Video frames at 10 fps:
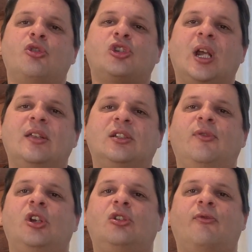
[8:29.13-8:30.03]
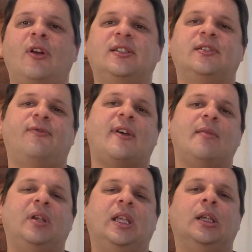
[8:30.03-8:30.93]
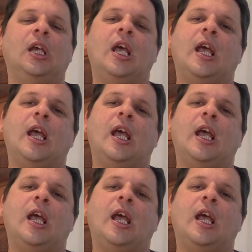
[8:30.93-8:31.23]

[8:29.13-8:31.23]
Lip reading: Share this video to friends and family,